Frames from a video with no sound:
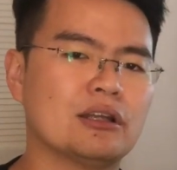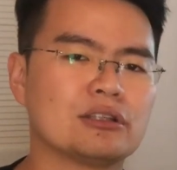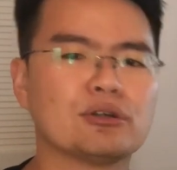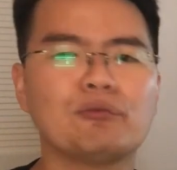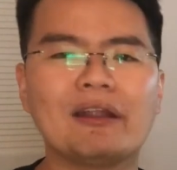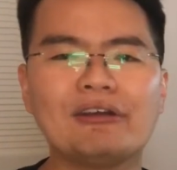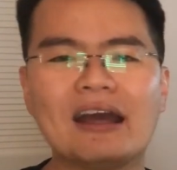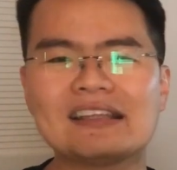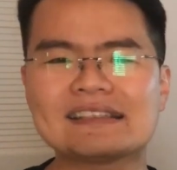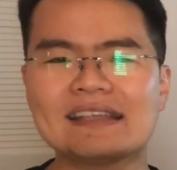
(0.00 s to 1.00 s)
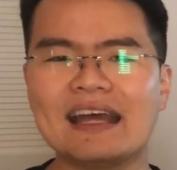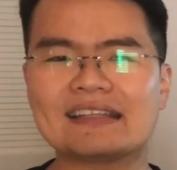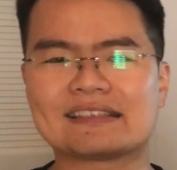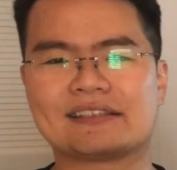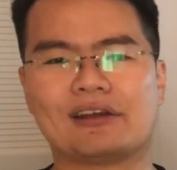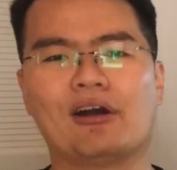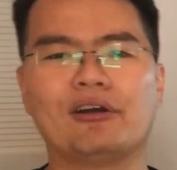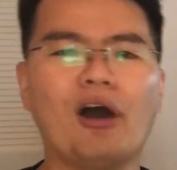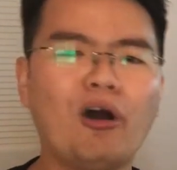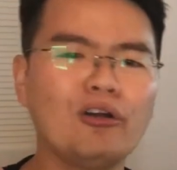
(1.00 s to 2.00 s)
So when you assess
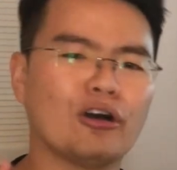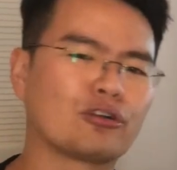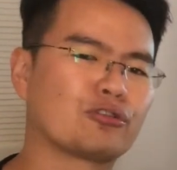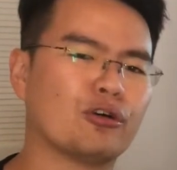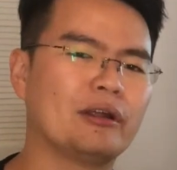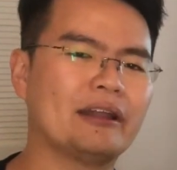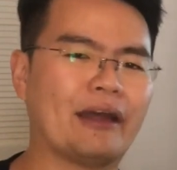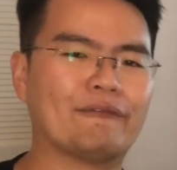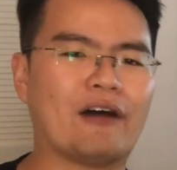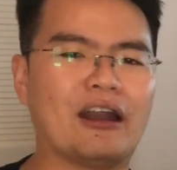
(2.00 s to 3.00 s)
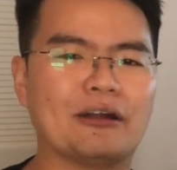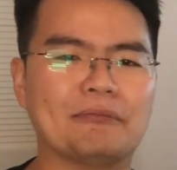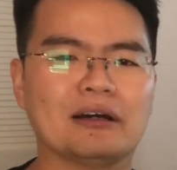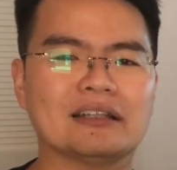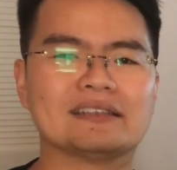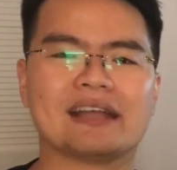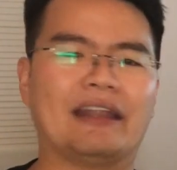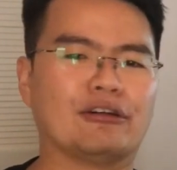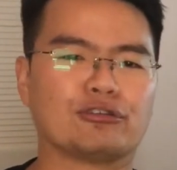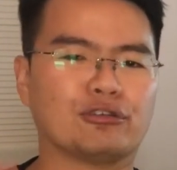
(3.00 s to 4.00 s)
all your growing environments
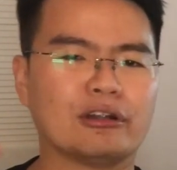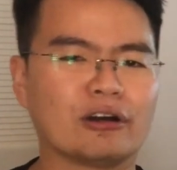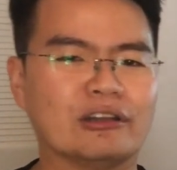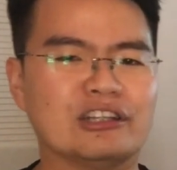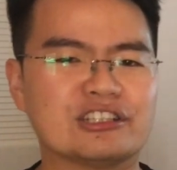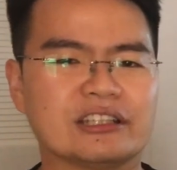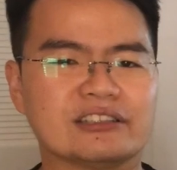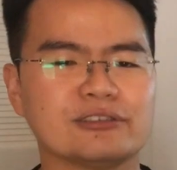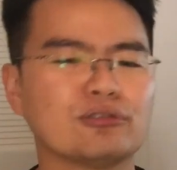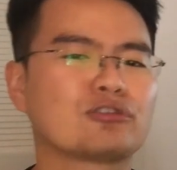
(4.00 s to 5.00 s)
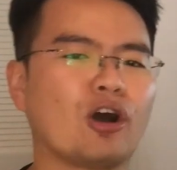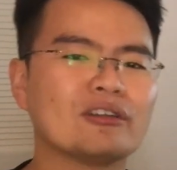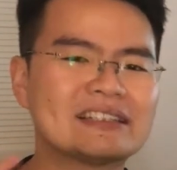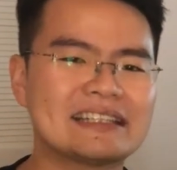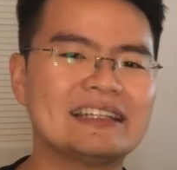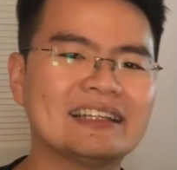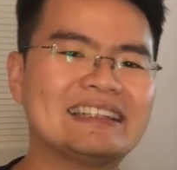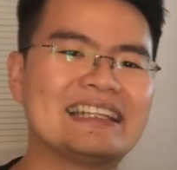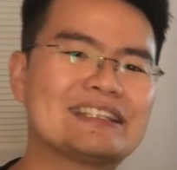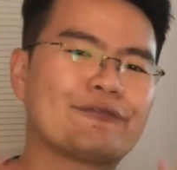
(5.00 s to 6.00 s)
and your growing conditions, so consider
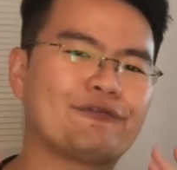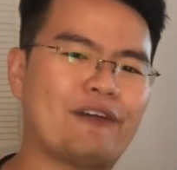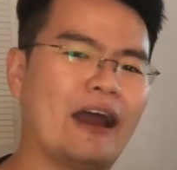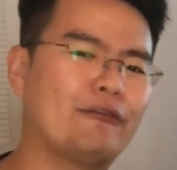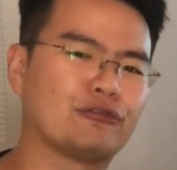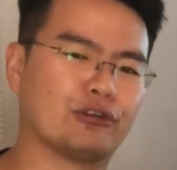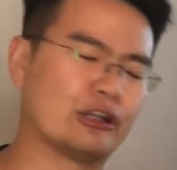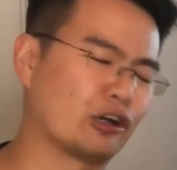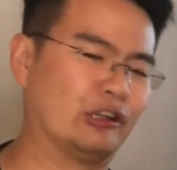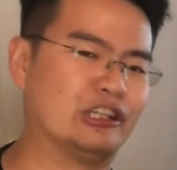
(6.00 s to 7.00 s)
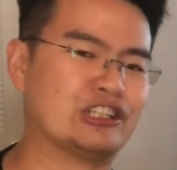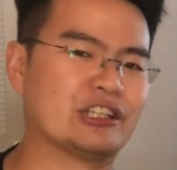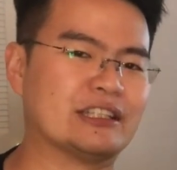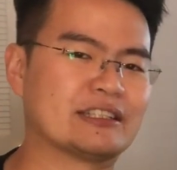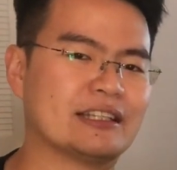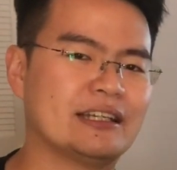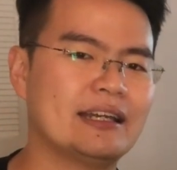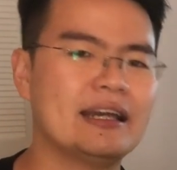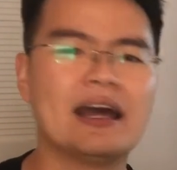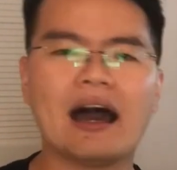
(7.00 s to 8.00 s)
these 5 growing conditions.
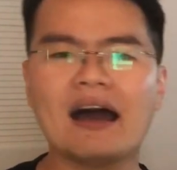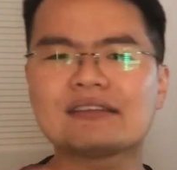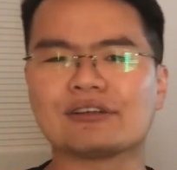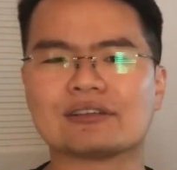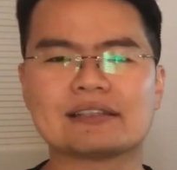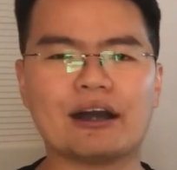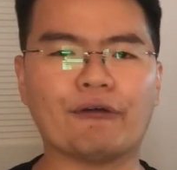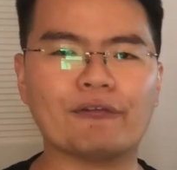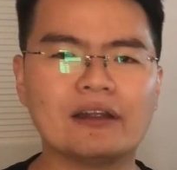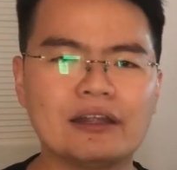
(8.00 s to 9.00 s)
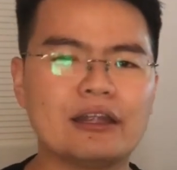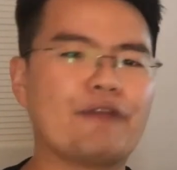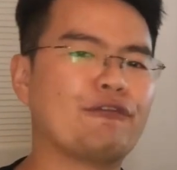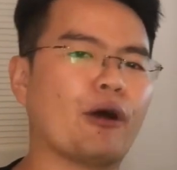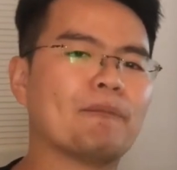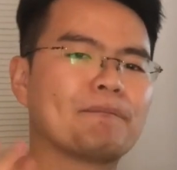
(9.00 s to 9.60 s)
Ask yourself if your